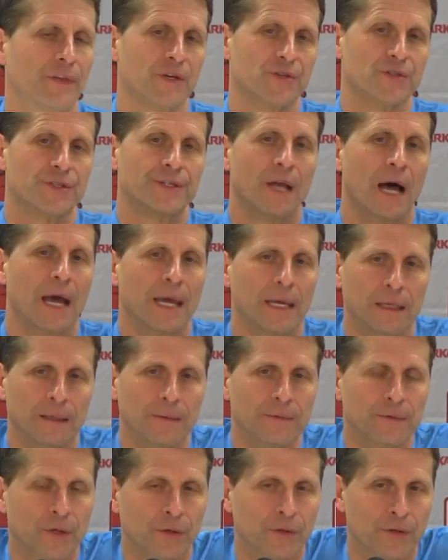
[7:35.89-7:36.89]
this
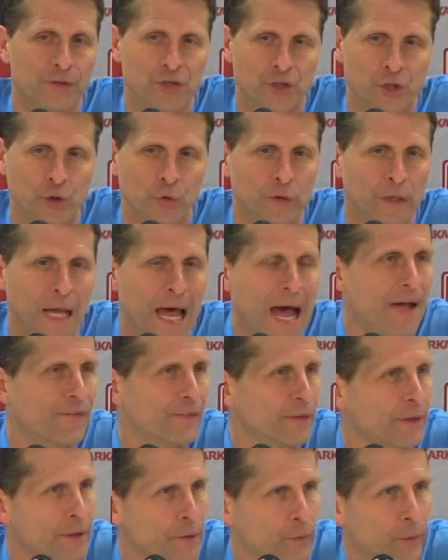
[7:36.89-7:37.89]
night to the student
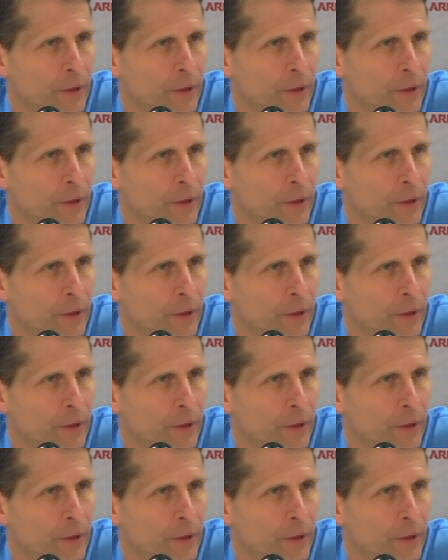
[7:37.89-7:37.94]
athlete,